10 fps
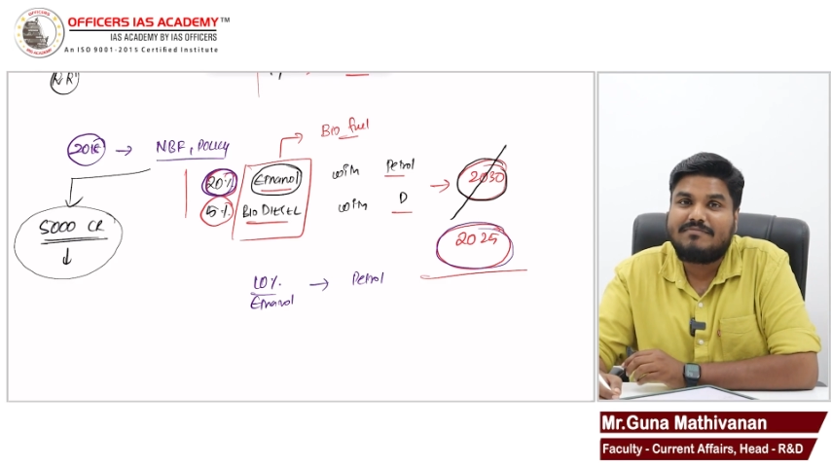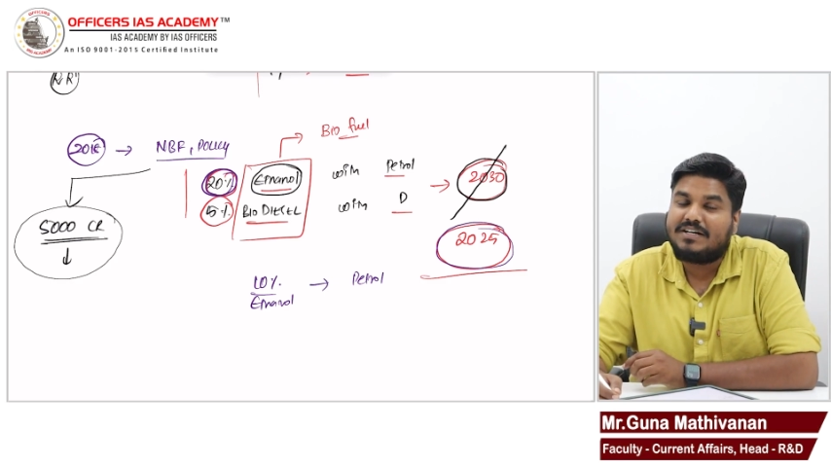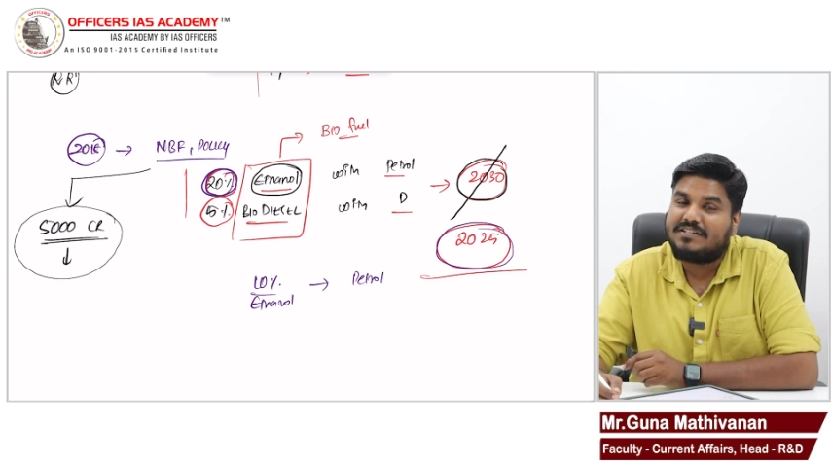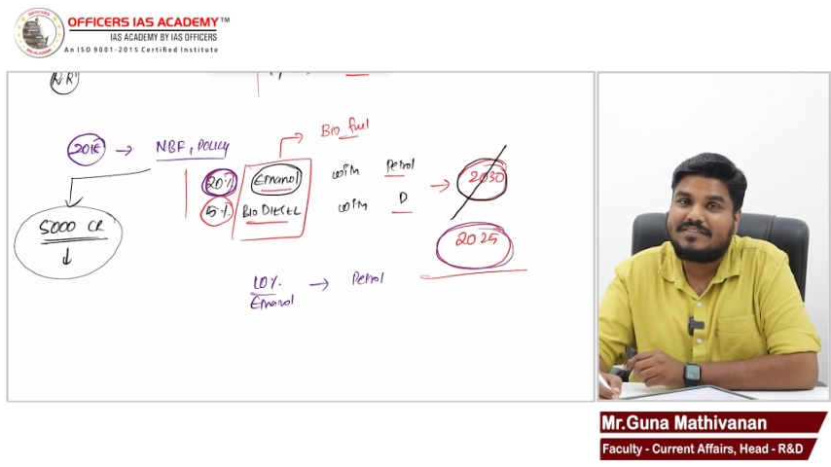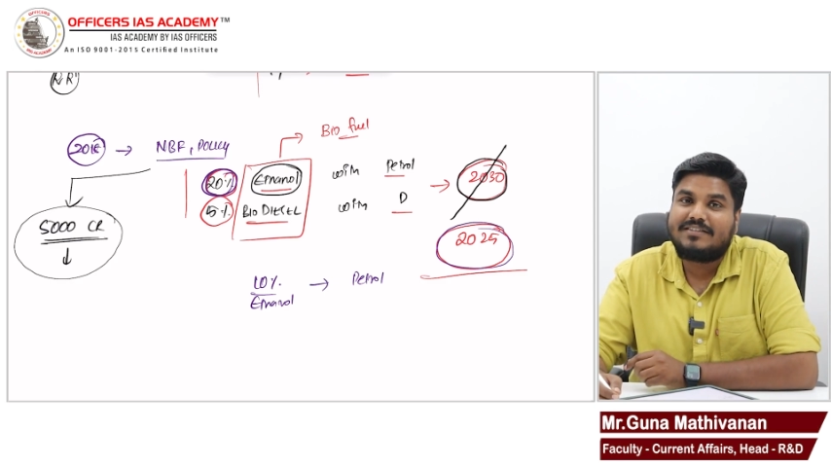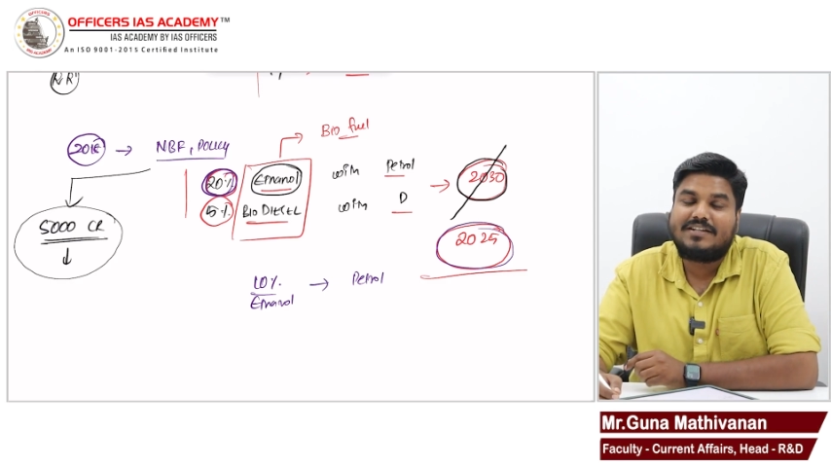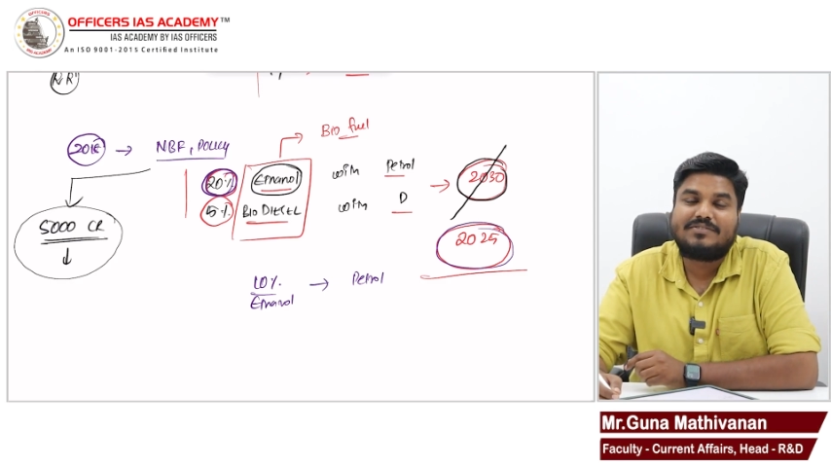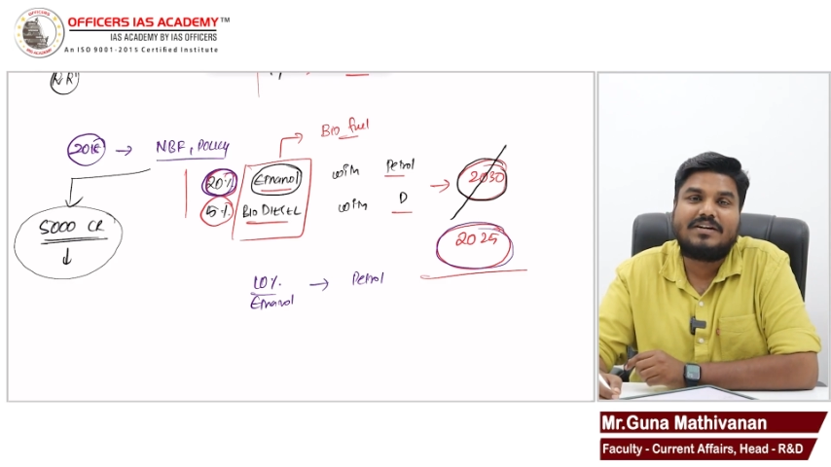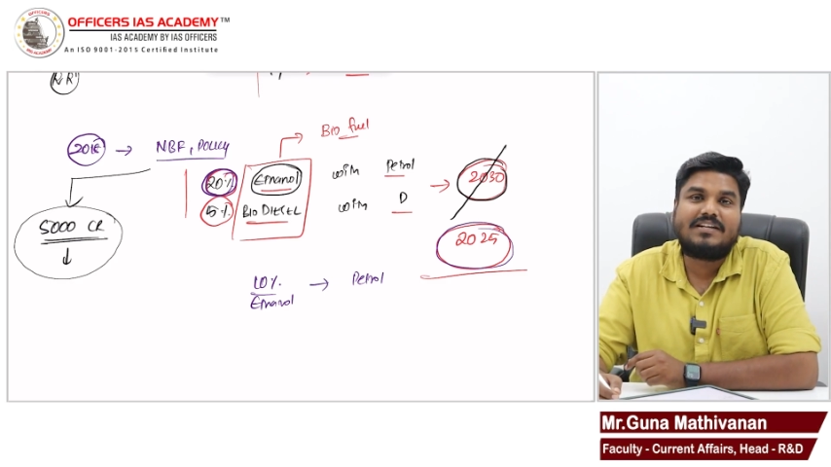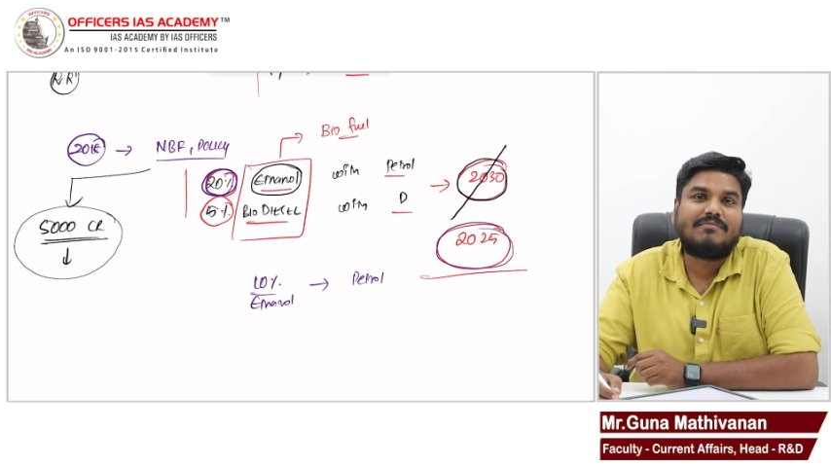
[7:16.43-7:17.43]
but still that is
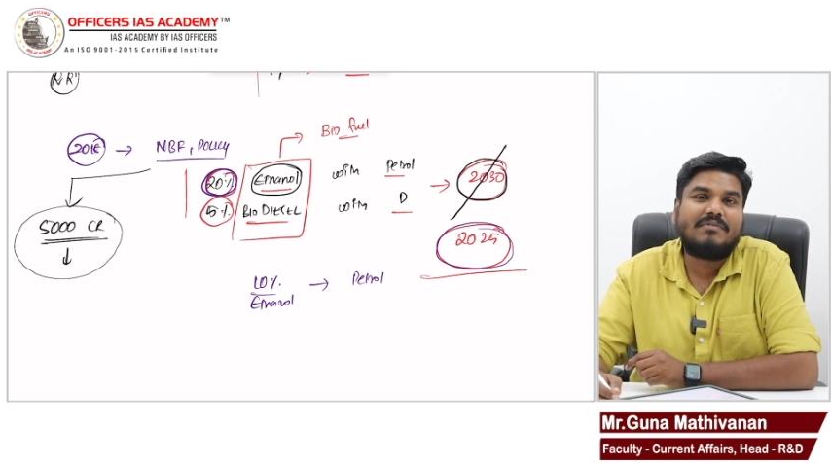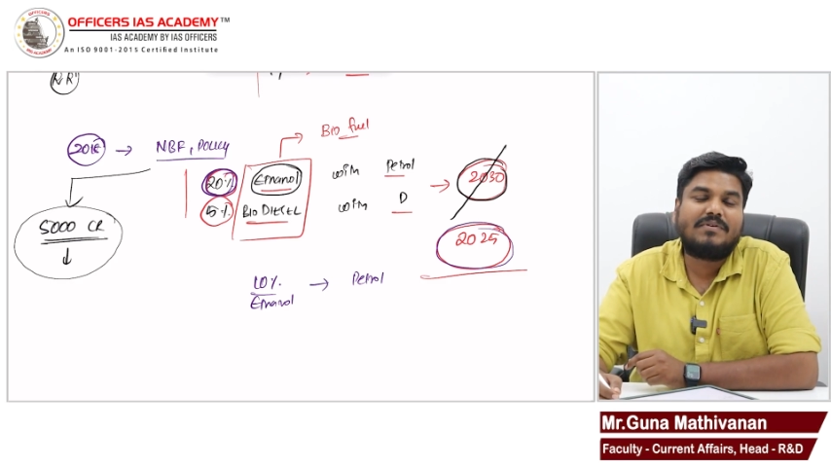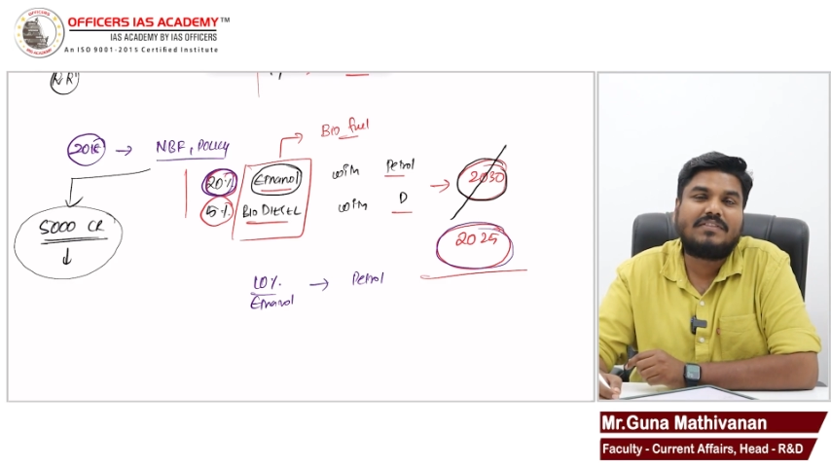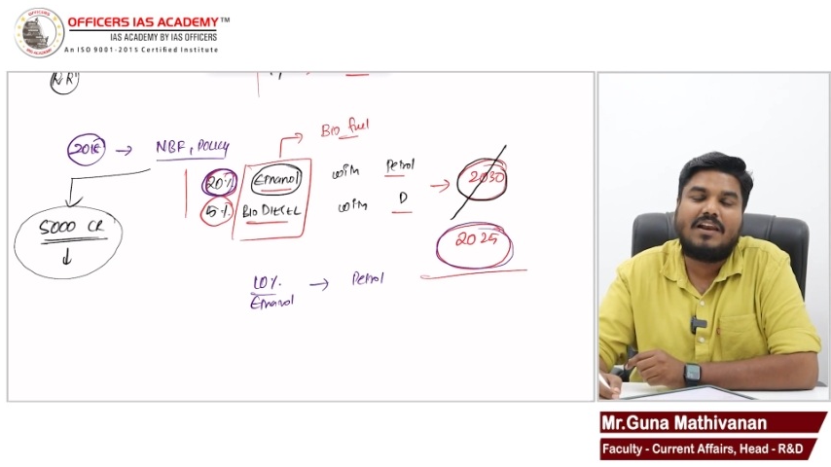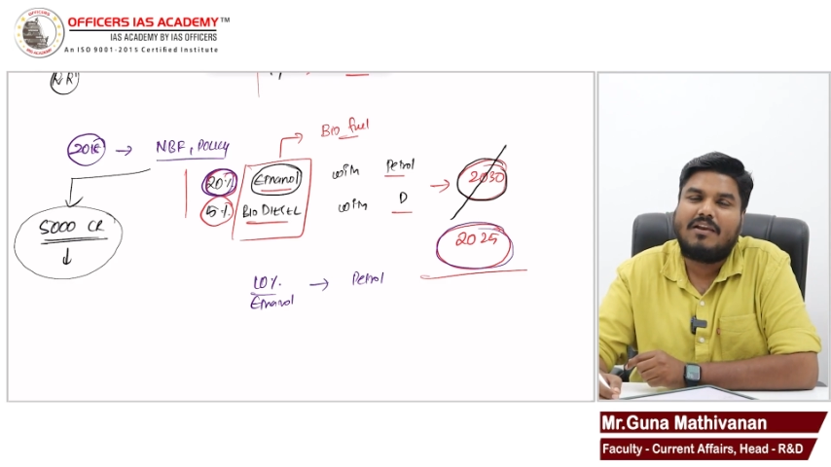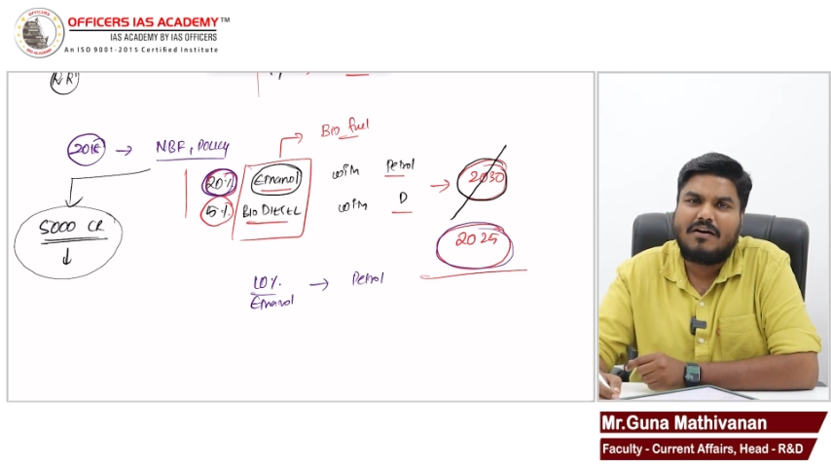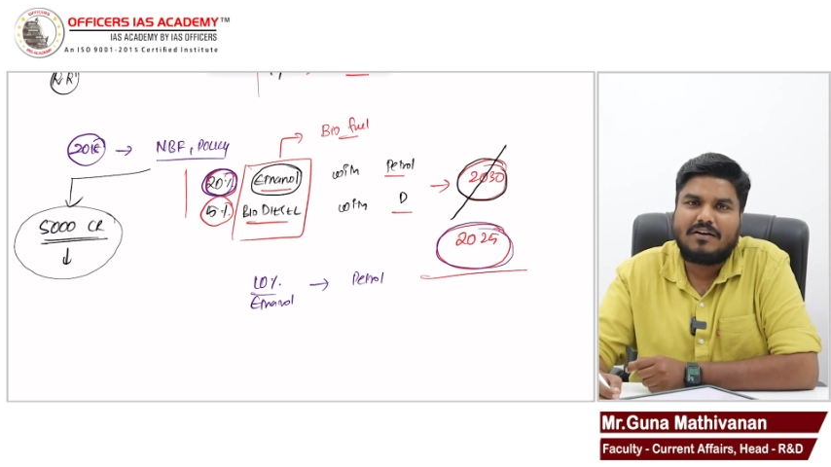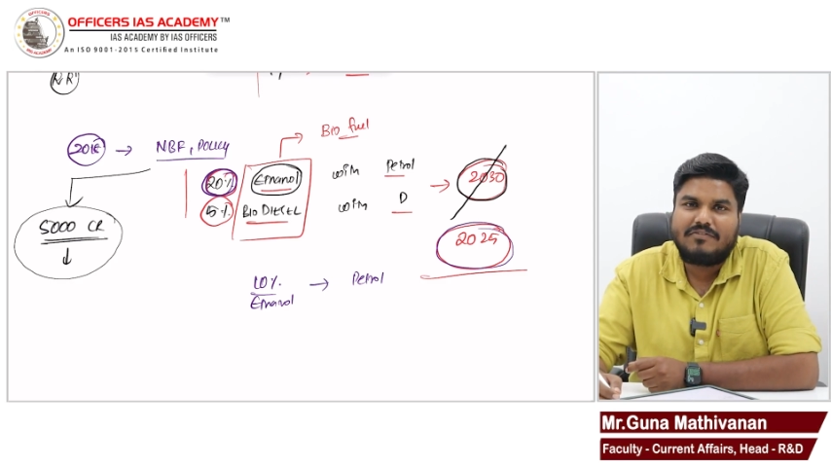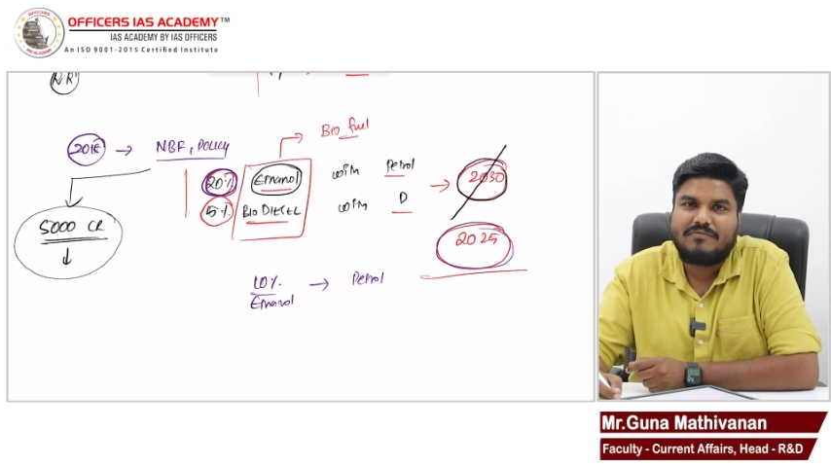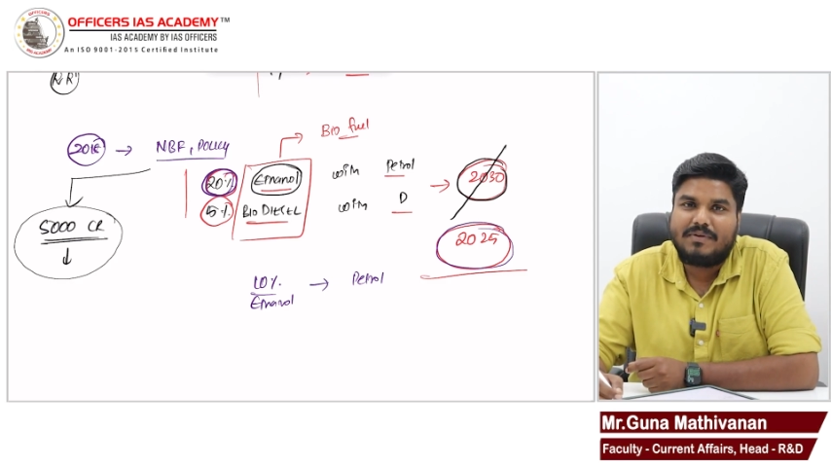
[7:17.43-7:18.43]
going to come up with a lot of